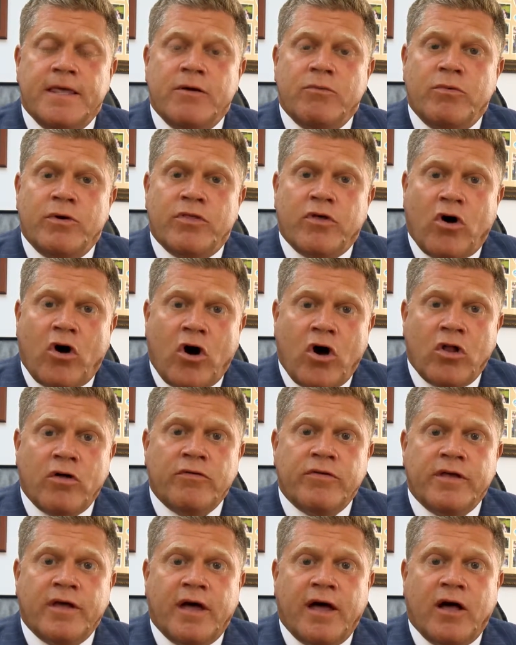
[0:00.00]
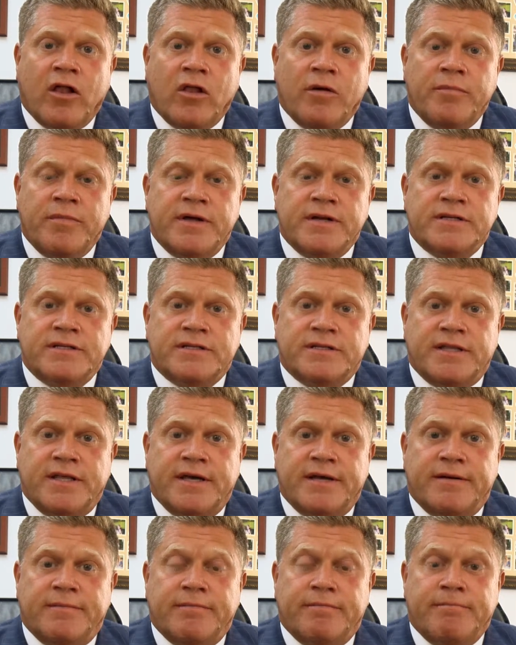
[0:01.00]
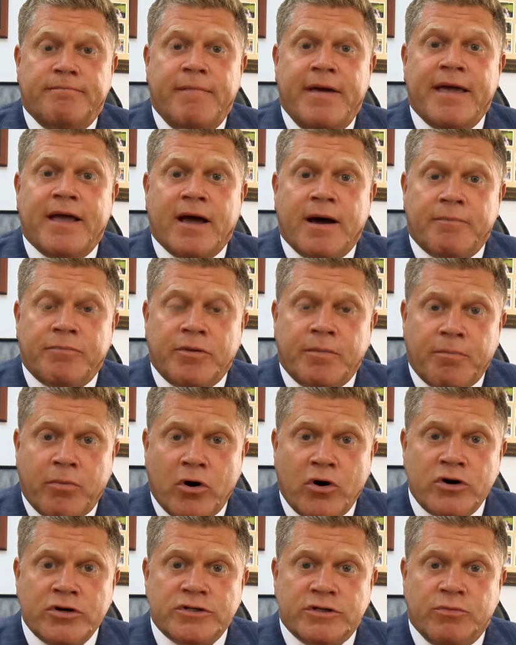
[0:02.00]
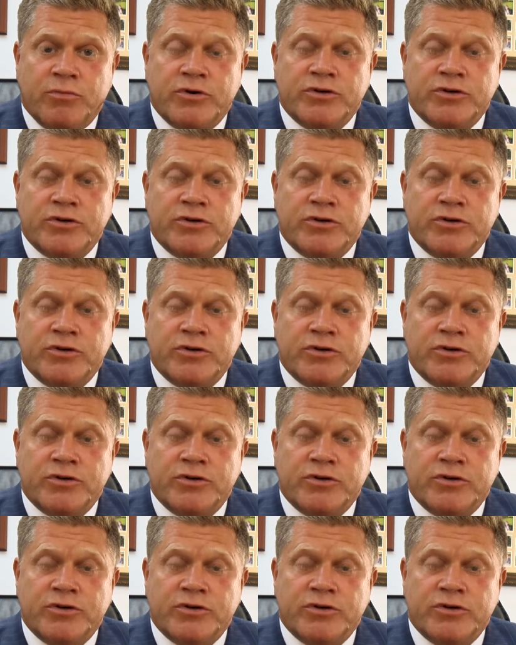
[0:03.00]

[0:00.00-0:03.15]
with all of the elements that make up the person,